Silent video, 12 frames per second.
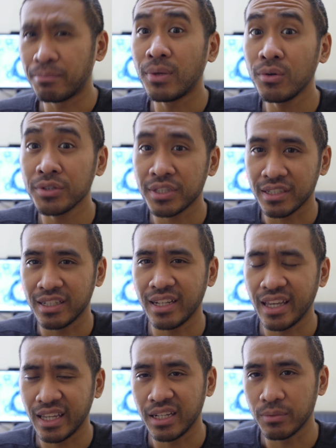The
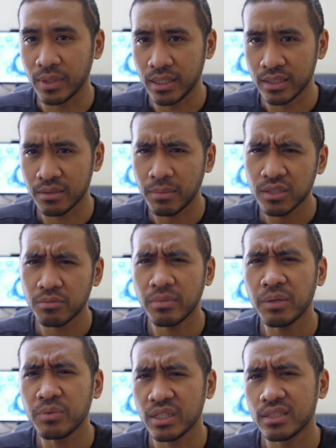motion, anyways, the muscle
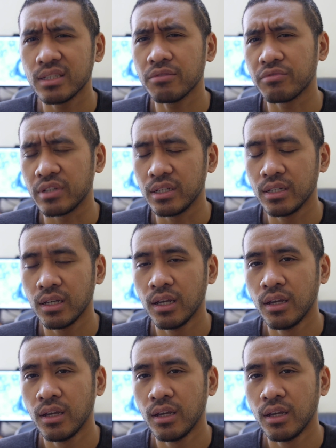memory is different.